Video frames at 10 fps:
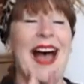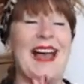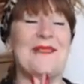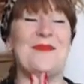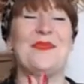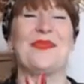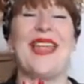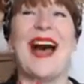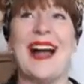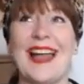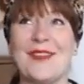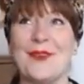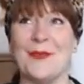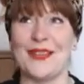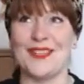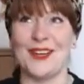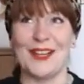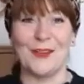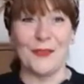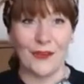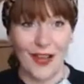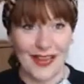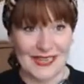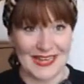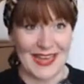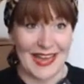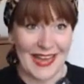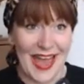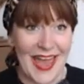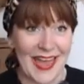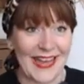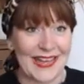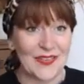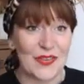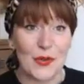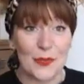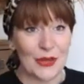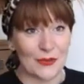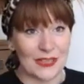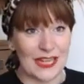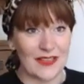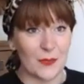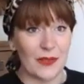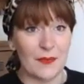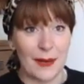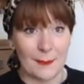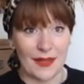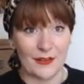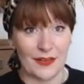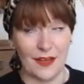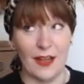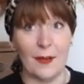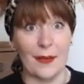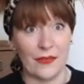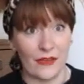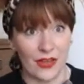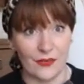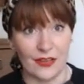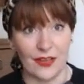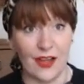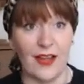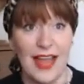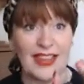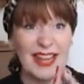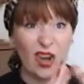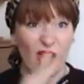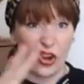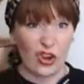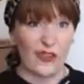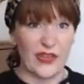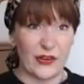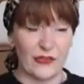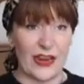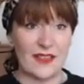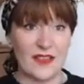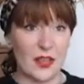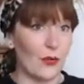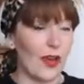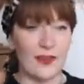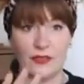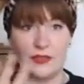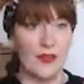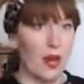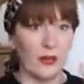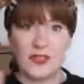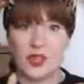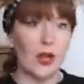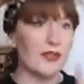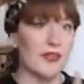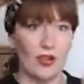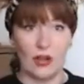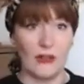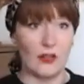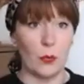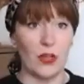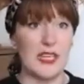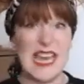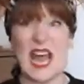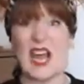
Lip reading: I will be starting on Friday a Zoom yoga class with my mother-in-law, my father-in-law, and like all of their friends who kind of are dotted all around the world.